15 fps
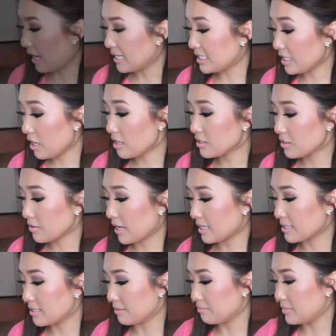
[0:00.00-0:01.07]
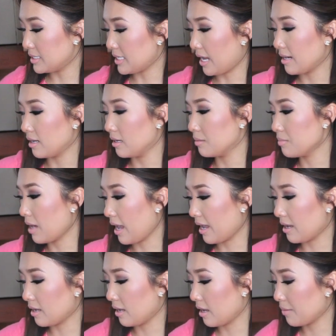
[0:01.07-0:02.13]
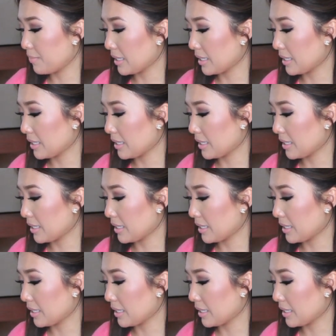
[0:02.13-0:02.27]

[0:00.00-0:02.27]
I did also get some denim. I